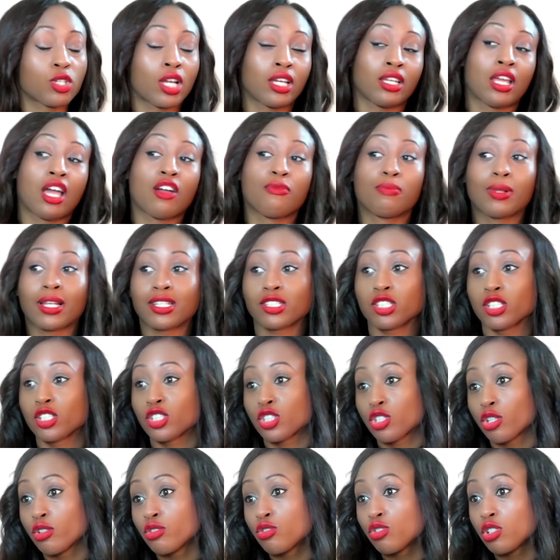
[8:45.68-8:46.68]
up trying to have
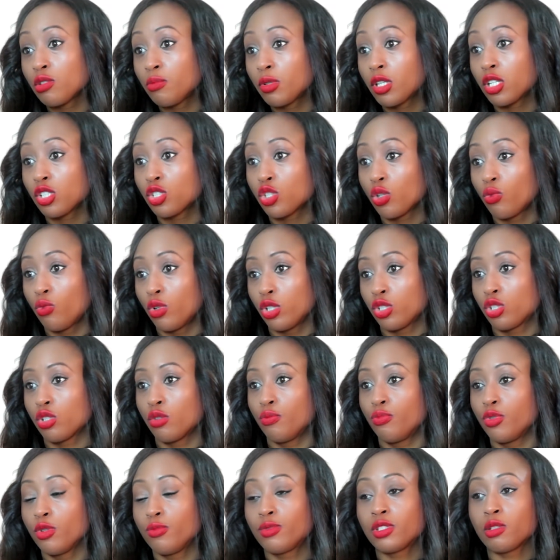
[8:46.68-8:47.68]
plastic surgery because you want
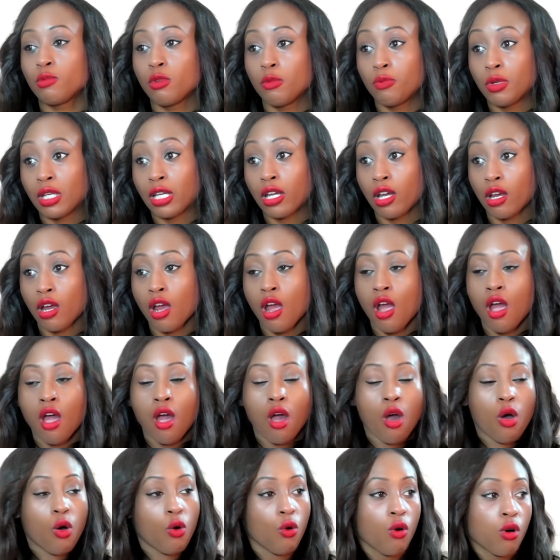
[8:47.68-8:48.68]
your boobs to be bigger.
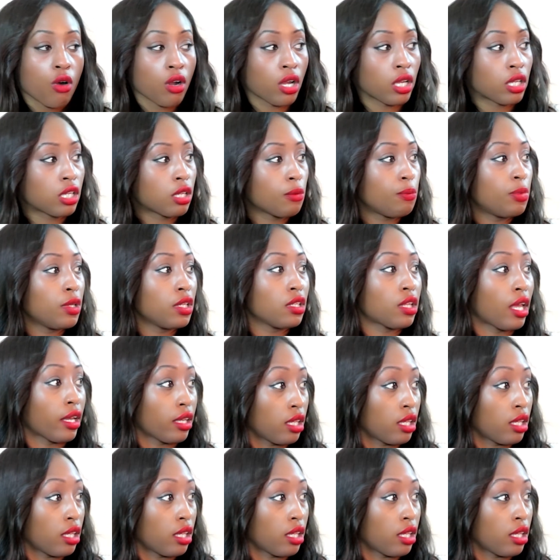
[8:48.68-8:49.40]
Or it could be